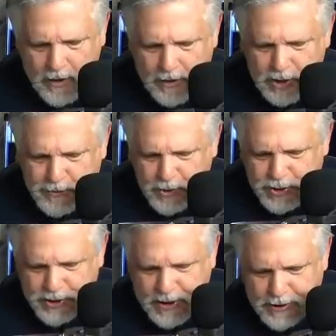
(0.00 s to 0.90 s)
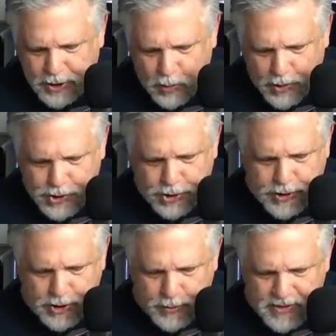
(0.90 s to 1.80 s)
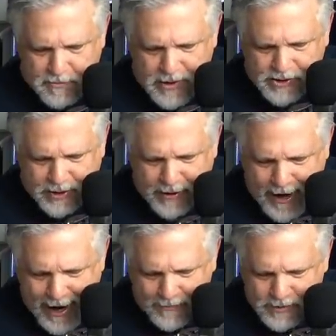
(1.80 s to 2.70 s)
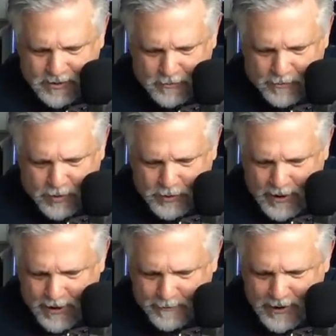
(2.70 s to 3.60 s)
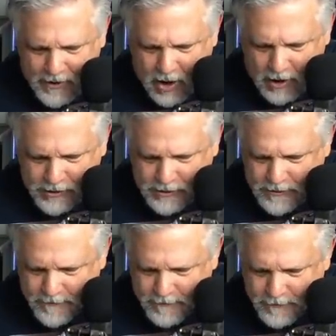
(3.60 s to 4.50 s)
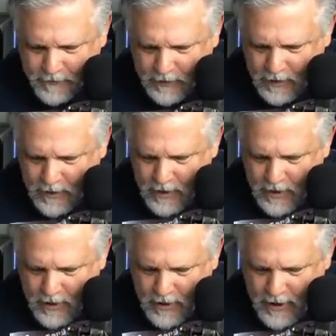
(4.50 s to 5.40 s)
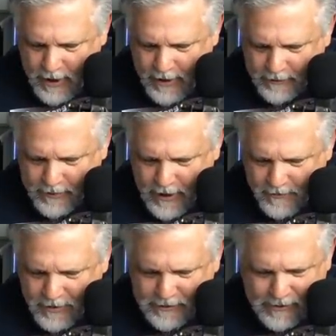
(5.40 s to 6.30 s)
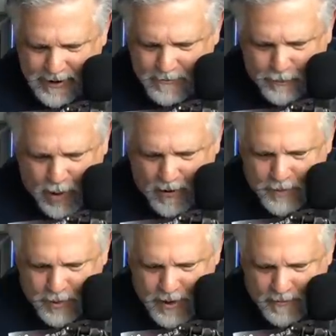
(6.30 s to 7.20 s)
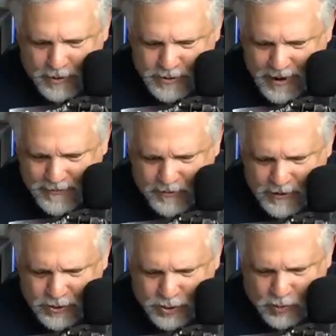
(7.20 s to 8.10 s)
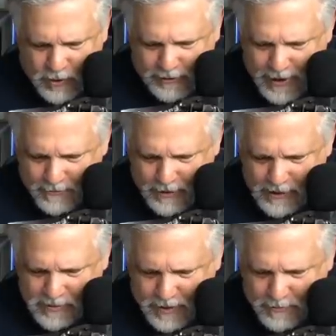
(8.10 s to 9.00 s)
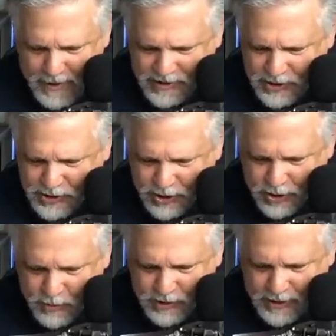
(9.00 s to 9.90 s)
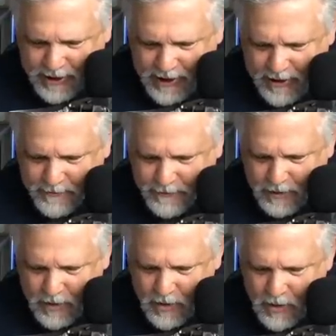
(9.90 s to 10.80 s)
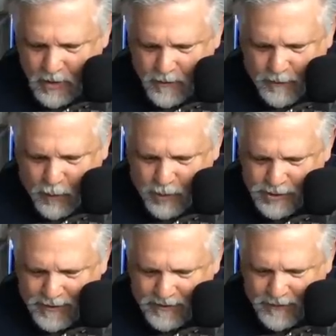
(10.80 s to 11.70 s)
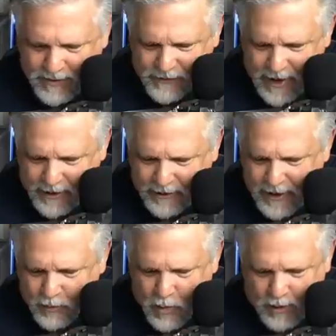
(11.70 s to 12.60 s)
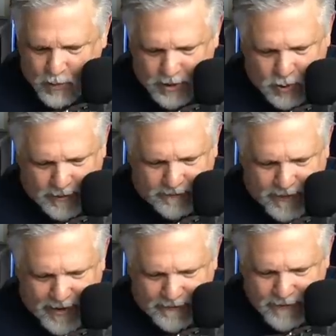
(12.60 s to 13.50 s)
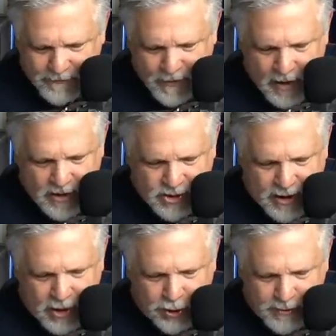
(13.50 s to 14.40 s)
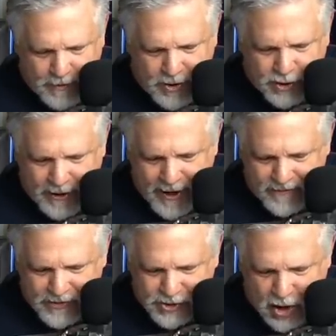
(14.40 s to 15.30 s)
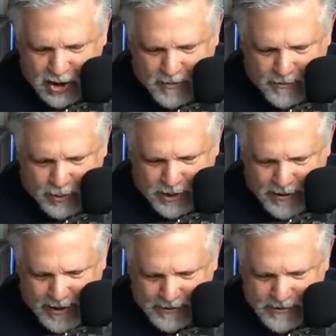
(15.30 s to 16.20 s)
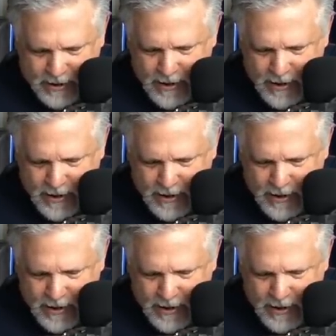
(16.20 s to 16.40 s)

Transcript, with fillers: This person says that their worst decision was mixing haps, mabuna, and peacocks. And he says improper numbers. I'm not really sure what that means, but best decision was setting up 4 75-gallon and 1 125 single-species heavy-stocked mabuna tanks.